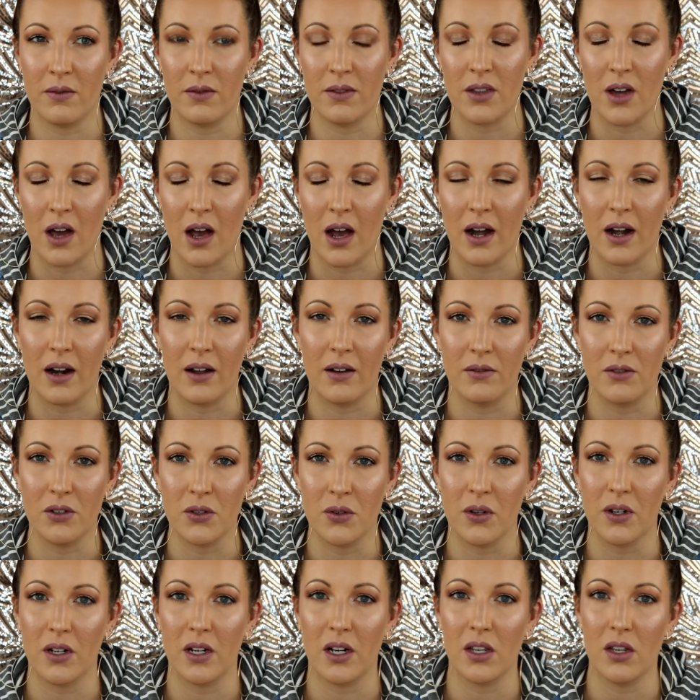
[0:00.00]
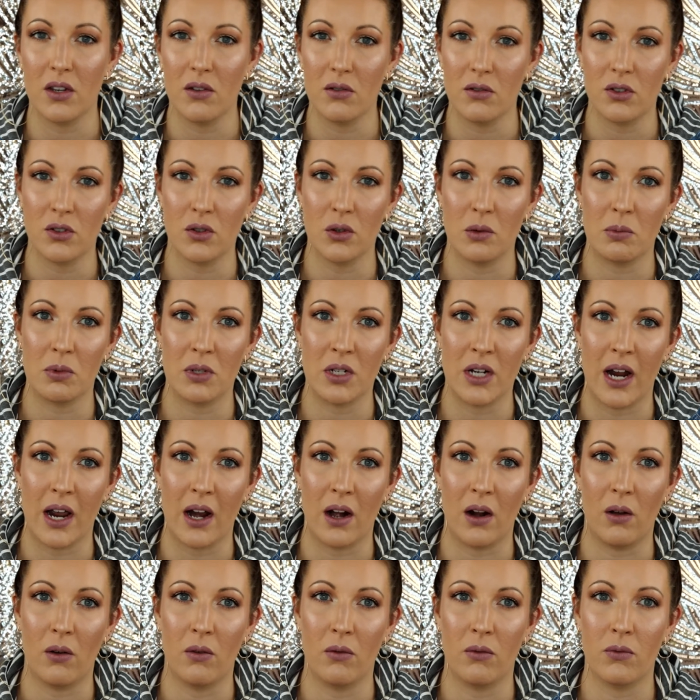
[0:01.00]
thought of doing a YouTube
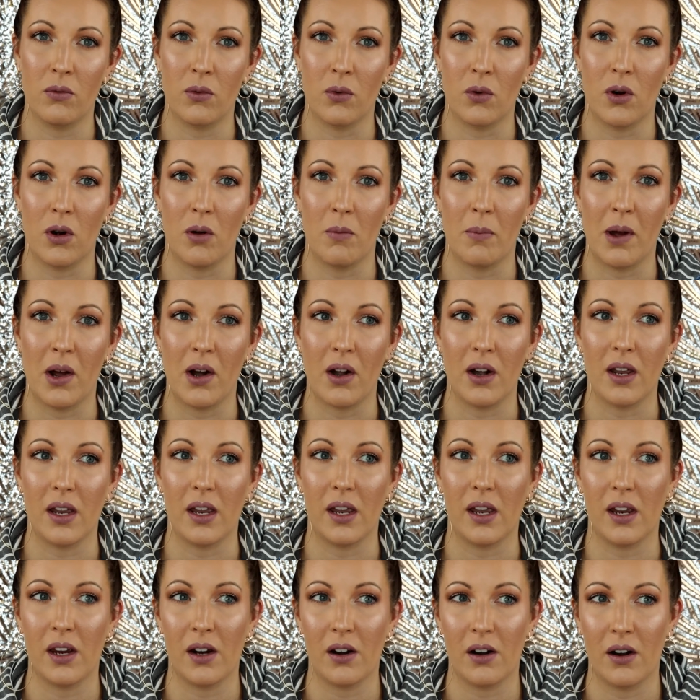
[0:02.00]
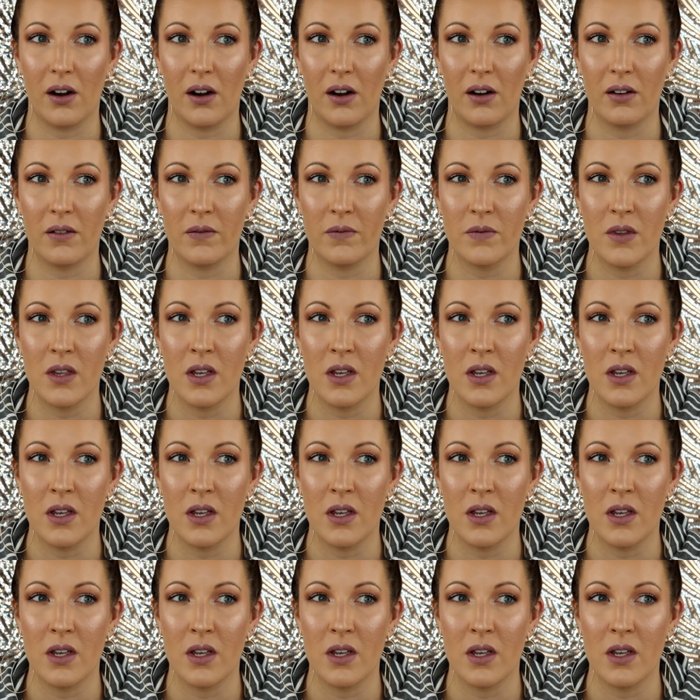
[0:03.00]
channel for about a year.